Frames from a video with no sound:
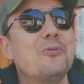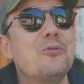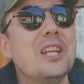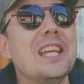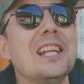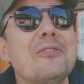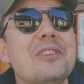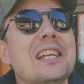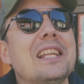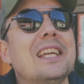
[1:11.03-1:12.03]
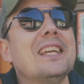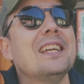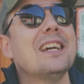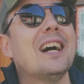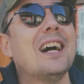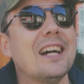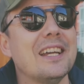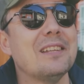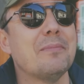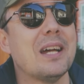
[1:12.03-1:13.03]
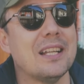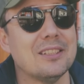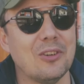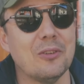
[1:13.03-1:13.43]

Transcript: really high demands